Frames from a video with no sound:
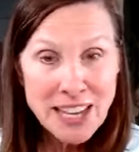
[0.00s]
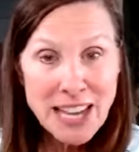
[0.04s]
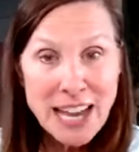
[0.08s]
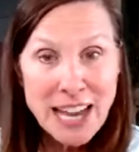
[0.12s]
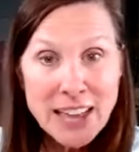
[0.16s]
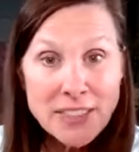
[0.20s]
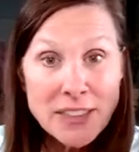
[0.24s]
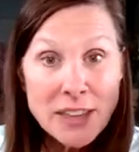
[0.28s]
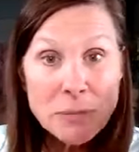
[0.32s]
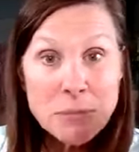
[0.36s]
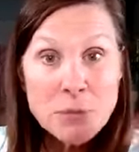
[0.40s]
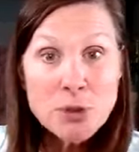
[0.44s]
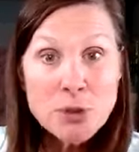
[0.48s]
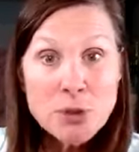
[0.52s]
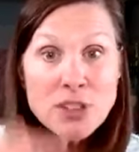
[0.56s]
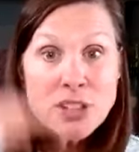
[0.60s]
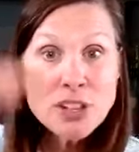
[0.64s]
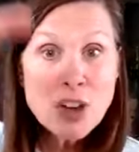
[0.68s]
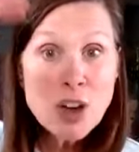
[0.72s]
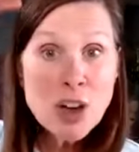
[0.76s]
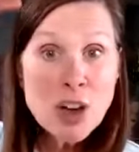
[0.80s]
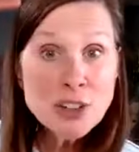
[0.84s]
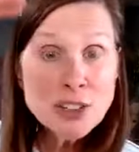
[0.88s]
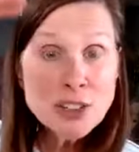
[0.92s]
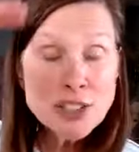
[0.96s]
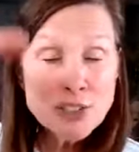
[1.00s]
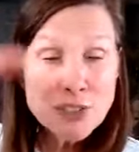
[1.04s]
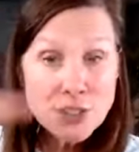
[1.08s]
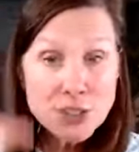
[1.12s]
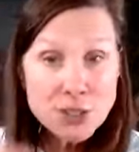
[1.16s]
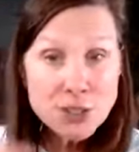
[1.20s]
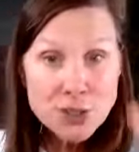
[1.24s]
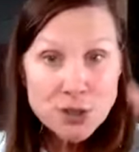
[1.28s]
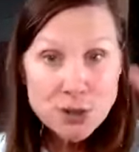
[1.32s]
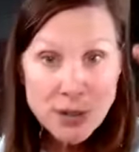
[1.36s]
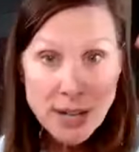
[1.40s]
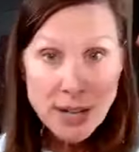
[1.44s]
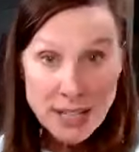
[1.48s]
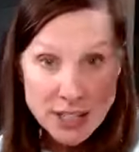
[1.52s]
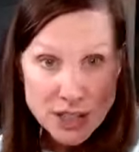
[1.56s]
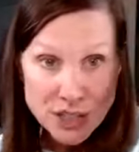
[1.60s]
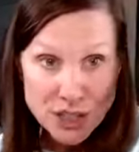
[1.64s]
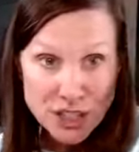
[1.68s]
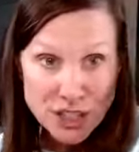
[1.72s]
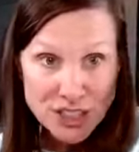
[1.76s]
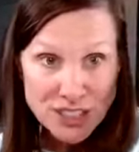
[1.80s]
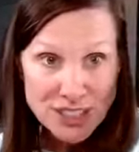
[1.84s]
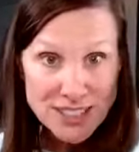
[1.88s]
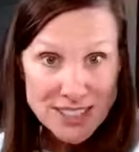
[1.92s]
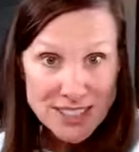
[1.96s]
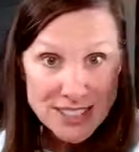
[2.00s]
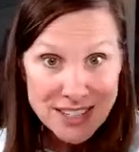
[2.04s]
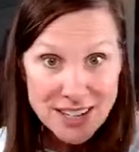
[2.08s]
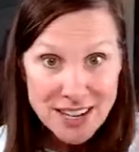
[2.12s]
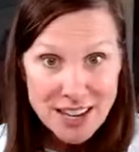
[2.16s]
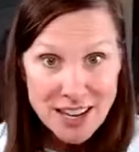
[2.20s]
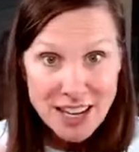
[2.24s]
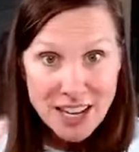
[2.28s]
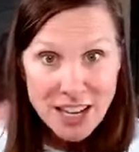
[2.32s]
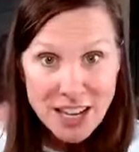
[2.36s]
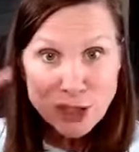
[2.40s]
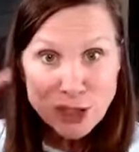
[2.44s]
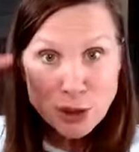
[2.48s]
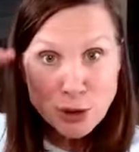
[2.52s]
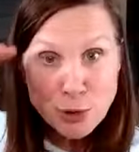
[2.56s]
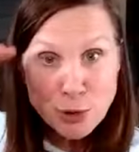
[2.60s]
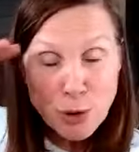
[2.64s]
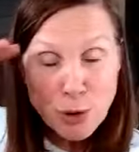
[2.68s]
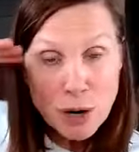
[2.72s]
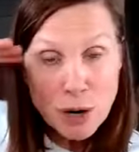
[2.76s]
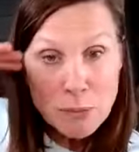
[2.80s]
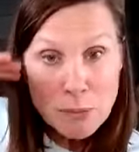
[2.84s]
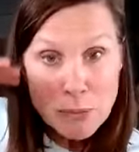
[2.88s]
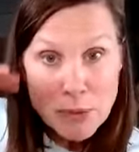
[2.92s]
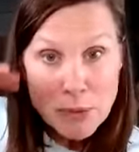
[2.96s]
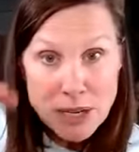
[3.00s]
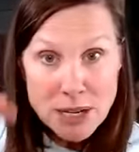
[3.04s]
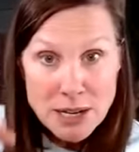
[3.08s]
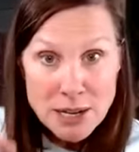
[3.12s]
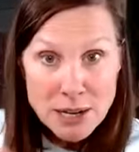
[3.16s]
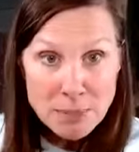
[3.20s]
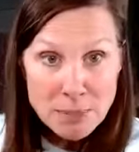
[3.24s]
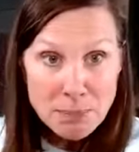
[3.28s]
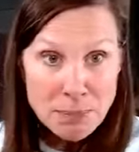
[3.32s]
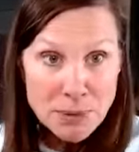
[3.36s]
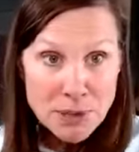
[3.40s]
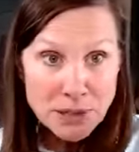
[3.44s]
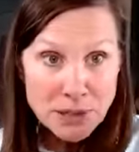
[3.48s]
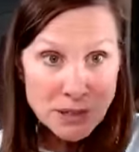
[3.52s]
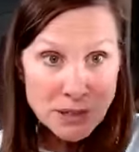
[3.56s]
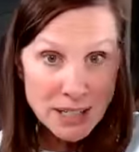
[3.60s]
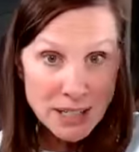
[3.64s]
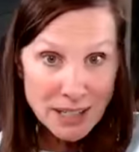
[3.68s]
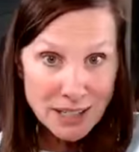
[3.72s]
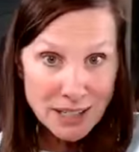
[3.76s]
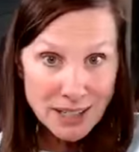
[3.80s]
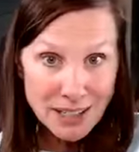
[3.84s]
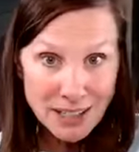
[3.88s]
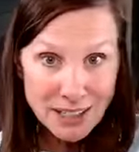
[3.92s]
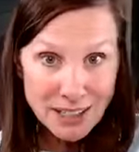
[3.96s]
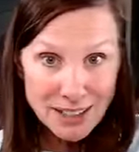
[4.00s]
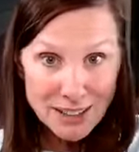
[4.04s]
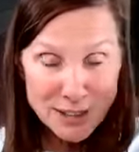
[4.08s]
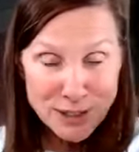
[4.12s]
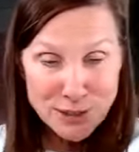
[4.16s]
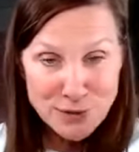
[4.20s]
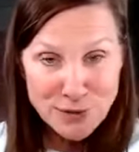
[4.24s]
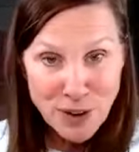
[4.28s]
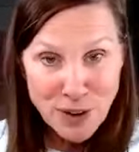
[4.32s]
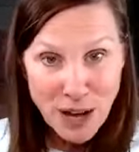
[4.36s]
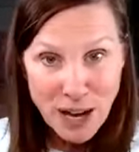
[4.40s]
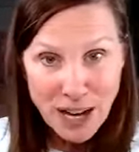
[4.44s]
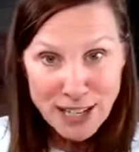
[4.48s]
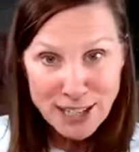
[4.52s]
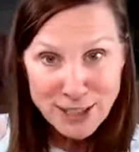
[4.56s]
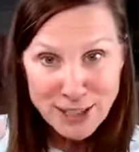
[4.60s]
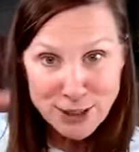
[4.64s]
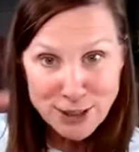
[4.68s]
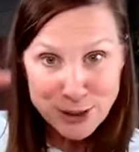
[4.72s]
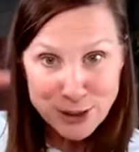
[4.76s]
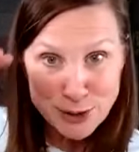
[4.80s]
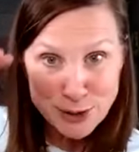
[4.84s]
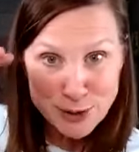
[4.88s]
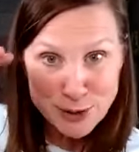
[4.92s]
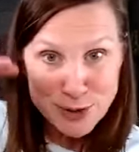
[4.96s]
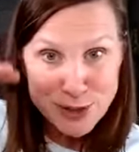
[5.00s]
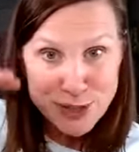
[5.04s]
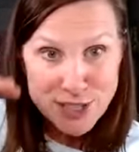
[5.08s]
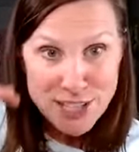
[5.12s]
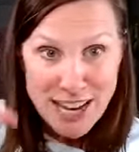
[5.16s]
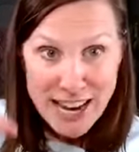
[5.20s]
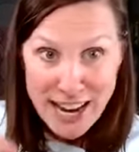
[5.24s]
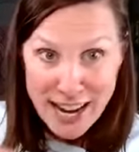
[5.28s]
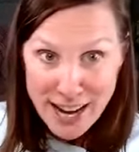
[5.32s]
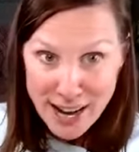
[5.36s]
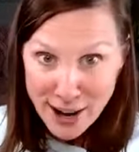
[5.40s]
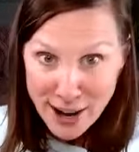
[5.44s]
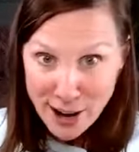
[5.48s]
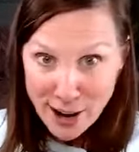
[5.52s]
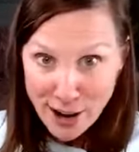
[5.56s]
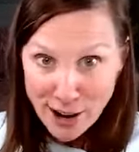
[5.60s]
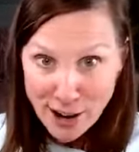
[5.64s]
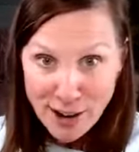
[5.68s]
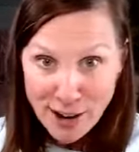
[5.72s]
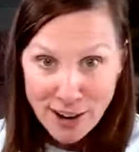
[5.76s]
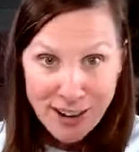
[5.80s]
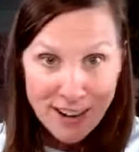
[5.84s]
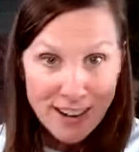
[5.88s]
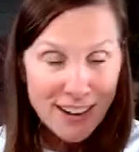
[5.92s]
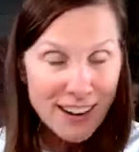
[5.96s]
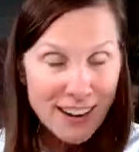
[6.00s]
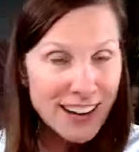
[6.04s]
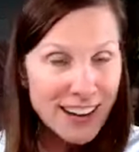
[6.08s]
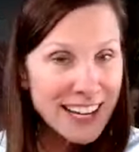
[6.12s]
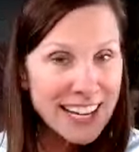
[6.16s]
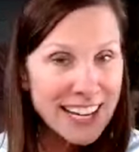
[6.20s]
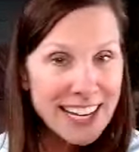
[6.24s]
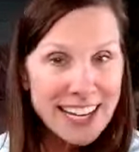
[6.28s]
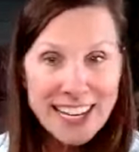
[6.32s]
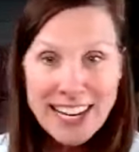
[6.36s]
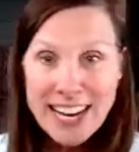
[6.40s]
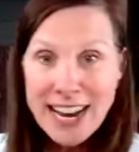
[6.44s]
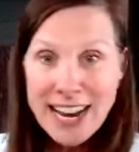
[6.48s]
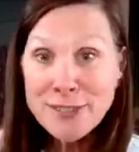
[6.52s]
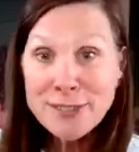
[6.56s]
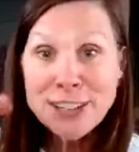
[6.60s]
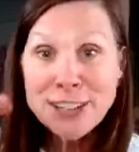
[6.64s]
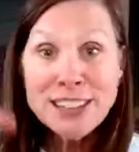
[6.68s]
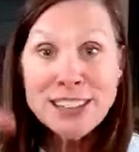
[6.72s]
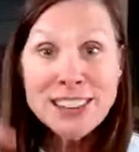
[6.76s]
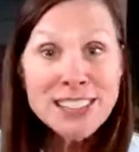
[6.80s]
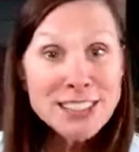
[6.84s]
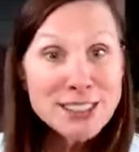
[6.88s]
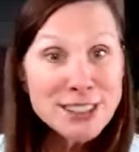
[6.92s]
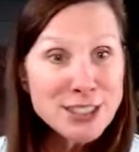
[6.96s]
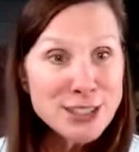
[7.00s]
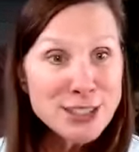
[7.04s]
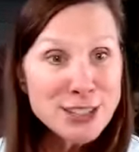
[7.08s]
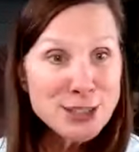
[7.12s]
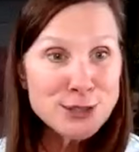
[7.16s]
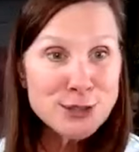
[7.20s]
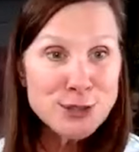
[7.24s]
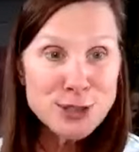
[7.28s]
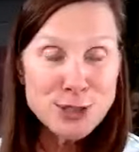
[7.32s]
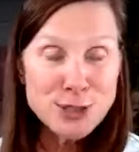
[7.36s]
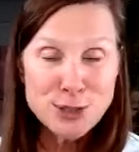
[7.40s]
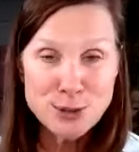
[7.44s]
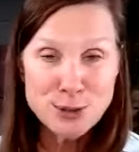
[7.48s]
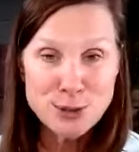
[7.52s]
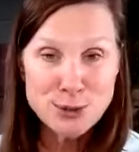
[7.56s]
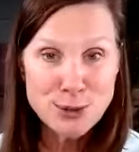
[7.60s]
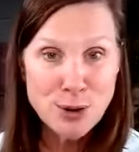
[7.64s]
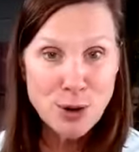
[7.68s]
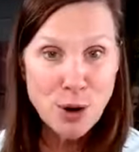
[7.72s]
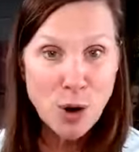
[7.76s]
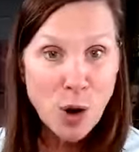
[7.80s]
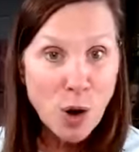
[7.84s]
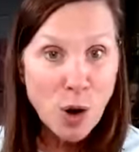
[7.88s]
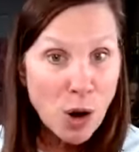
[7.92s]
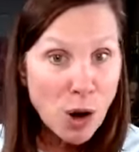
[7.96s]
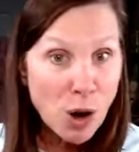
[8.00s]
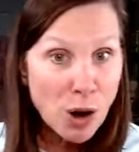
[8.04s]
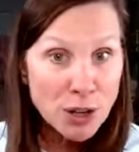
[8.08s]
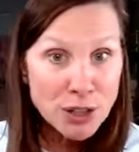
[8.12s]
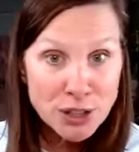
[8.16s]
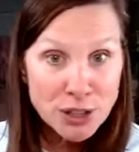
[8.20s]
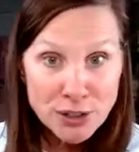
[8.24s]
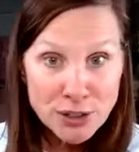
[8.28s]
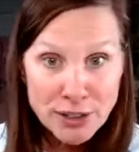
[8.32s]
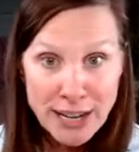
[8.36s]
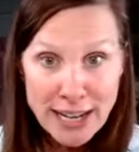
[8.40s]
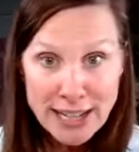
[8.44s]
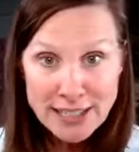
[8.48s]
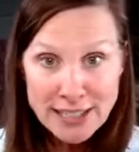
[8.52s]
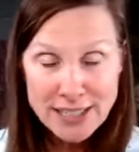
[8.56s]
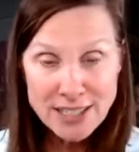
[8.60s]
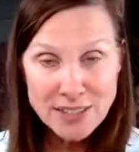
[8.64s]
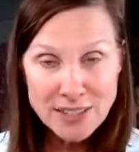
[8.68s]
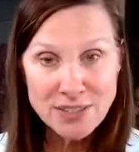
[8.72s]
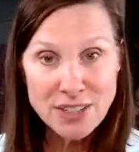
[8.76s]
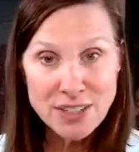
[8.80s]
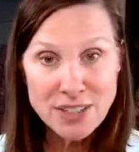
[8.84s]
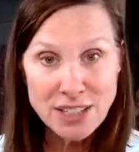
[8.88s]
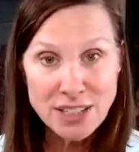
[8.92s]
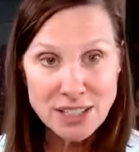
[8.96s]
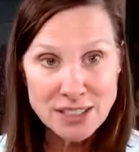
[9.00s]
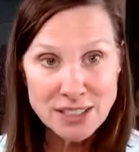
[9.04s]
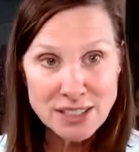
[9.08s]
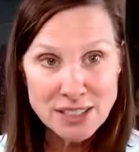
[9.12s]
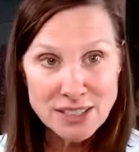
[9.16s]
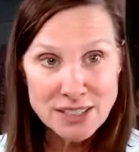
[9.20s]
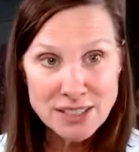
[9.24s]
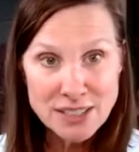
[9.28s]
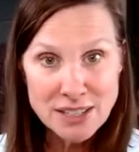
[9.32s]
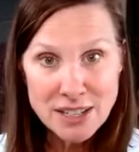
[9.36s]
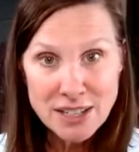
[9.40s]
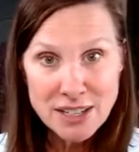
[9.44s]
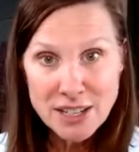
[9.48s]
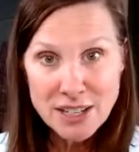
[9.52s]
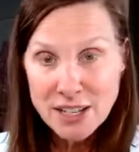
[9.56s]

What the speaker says: and they move in all different directions. And you are manipulating the vayus, air, in everything that you do, all your activities.